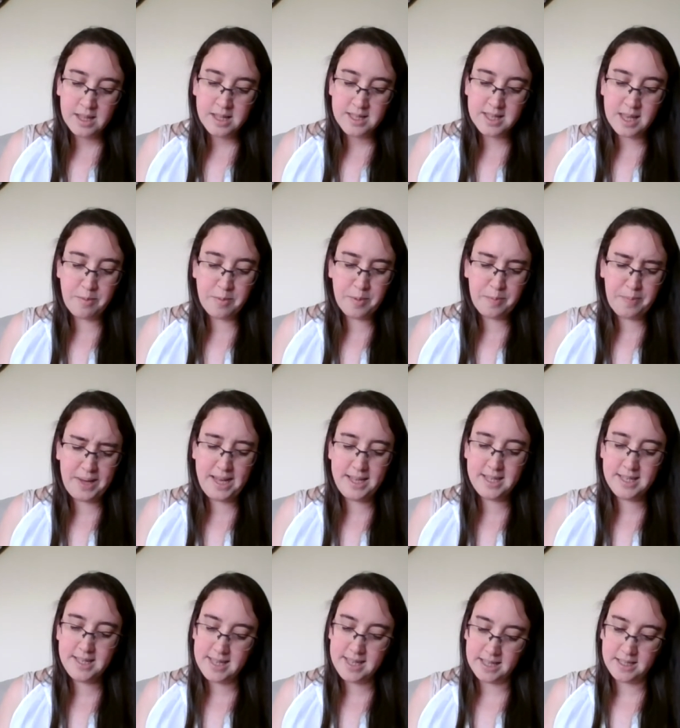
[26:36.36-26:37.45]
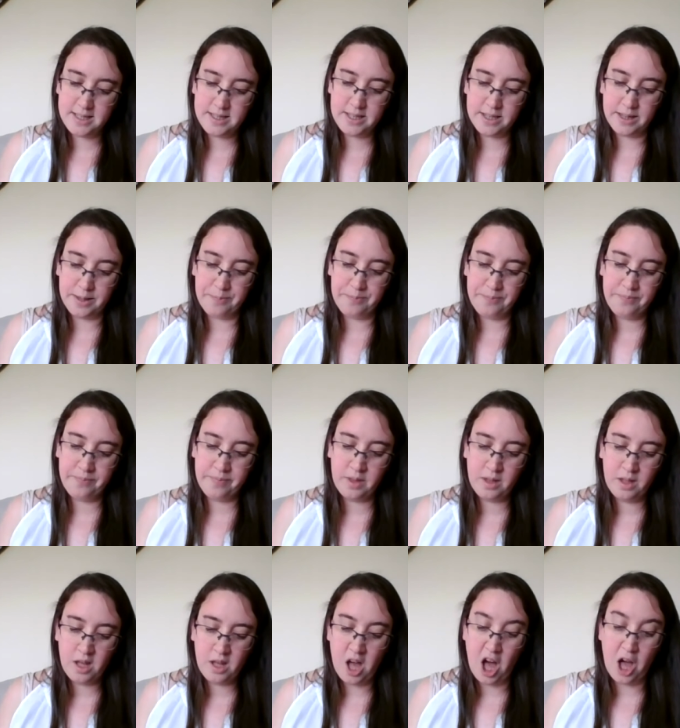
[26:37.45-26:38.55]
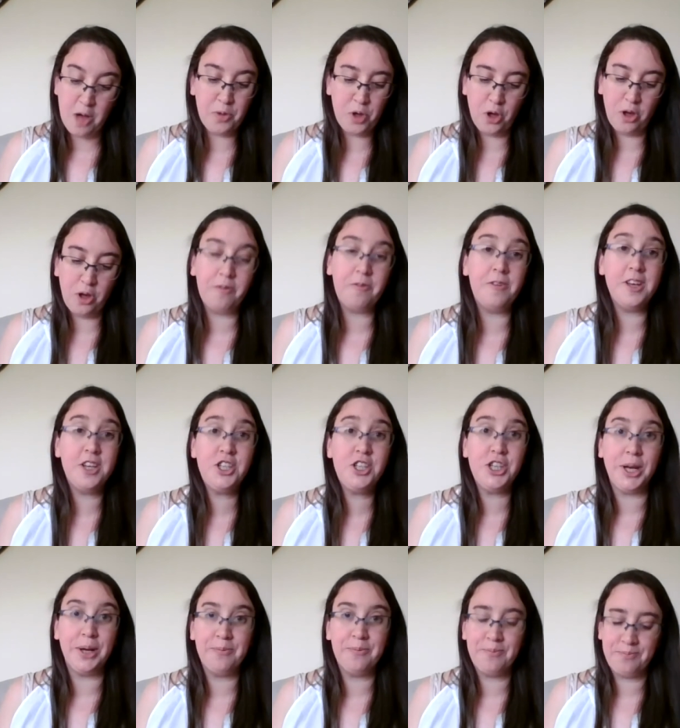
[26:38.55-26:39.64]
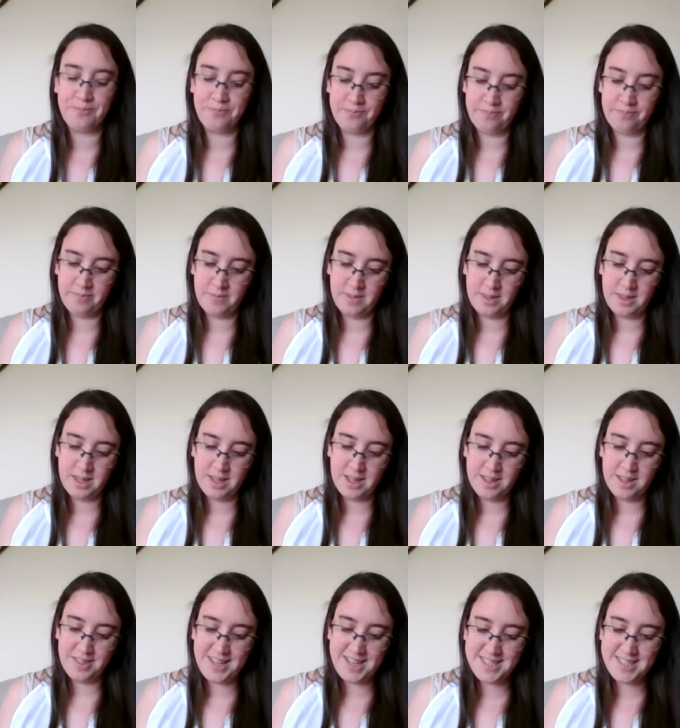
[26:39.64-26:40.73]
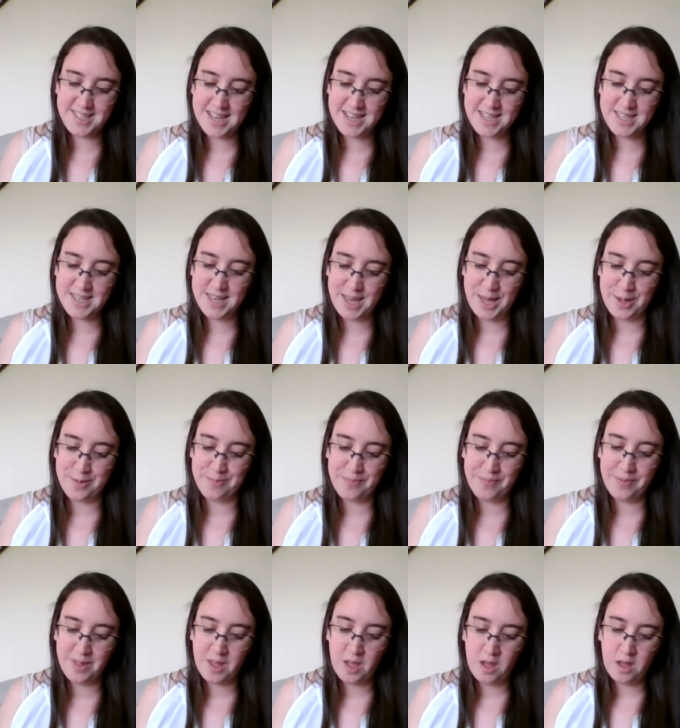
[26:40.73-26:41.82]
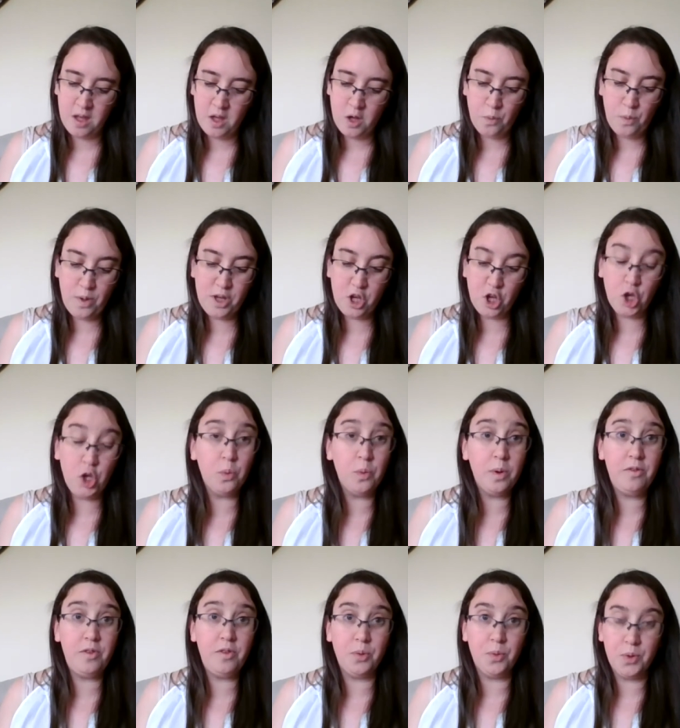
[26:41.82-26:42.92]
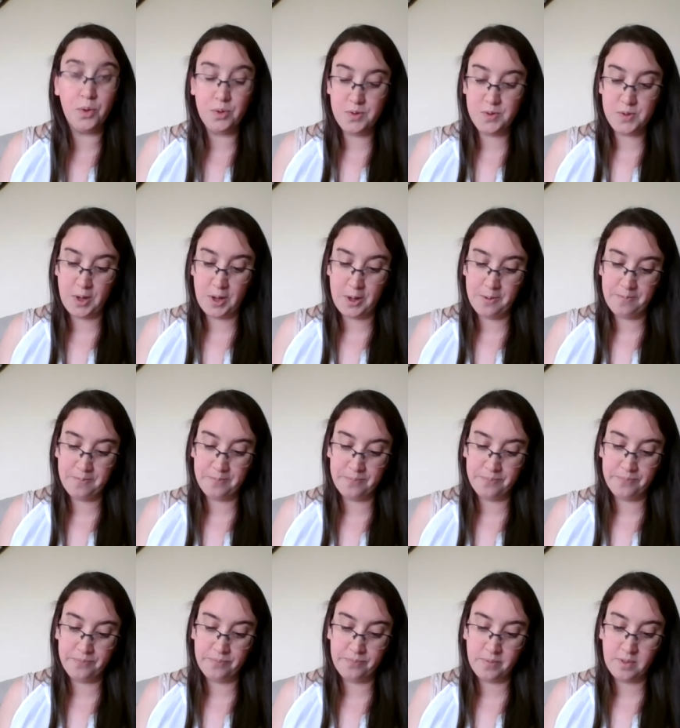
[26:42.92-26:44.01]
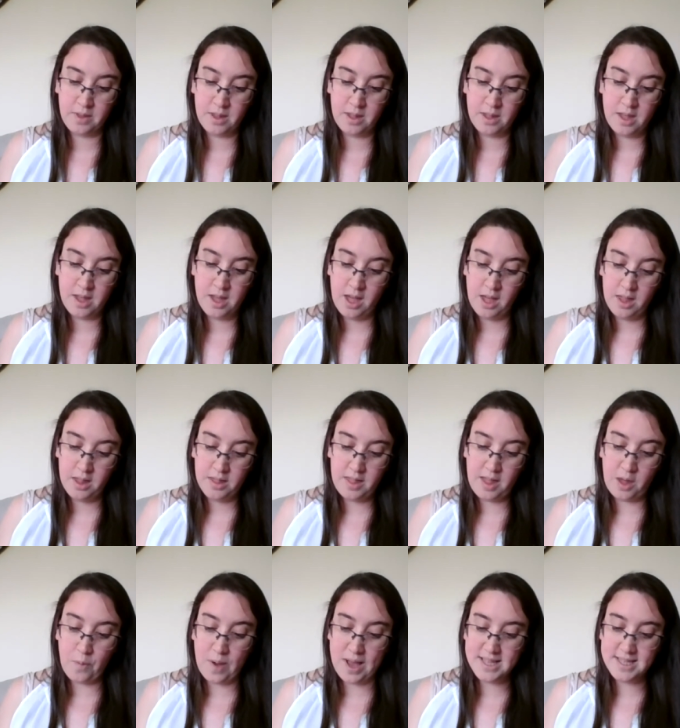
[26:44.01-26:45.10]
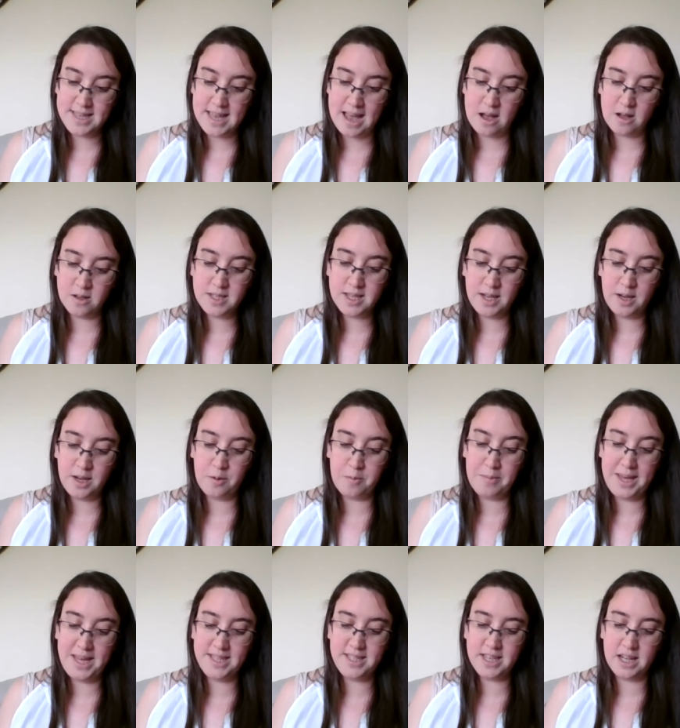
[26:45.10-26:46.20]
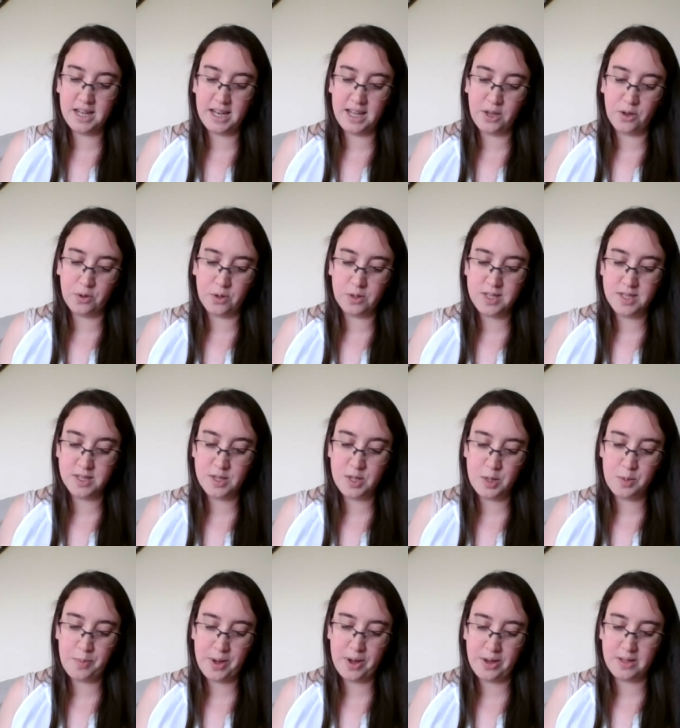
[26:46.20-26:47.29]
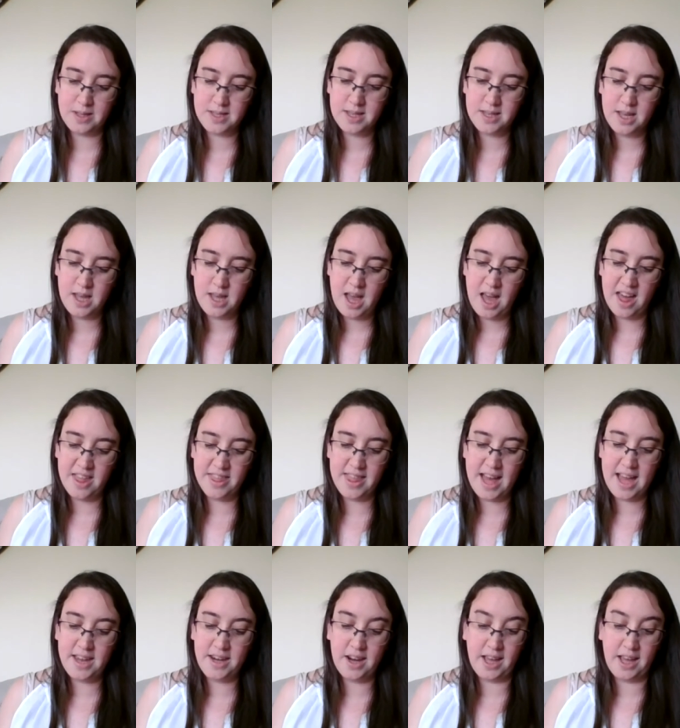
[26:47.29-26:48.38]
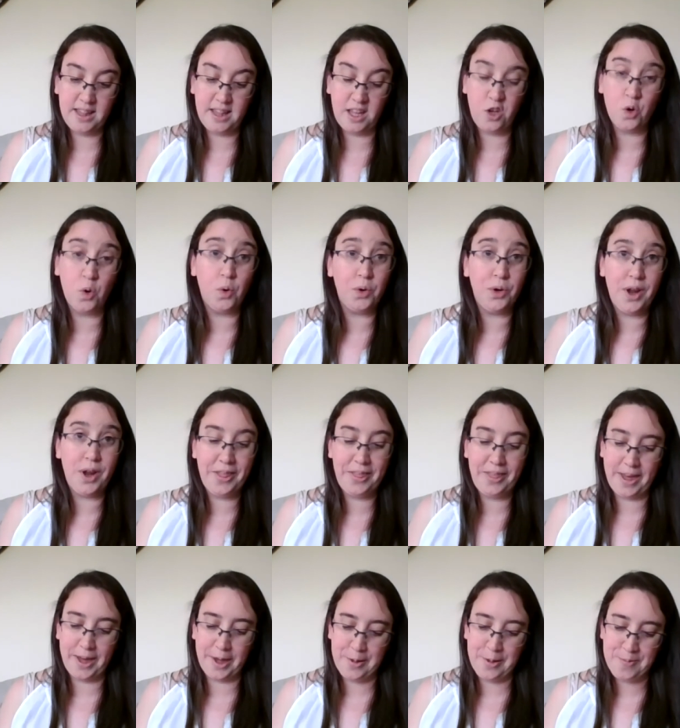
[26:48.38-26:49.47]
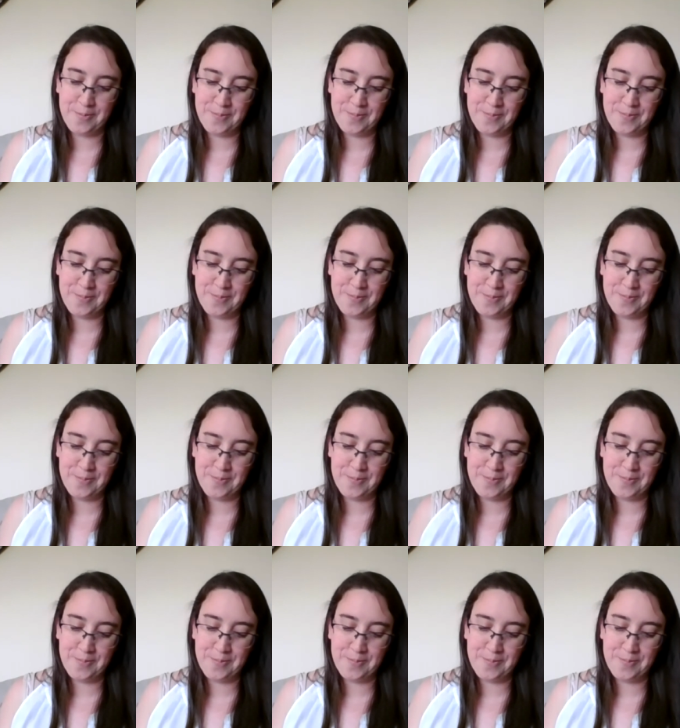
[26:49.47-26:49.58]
Simon Peter said to them, I'm going fishing. They said to him, We're going with you also. They went out and immediately got into the boat, and that night they caught nothing.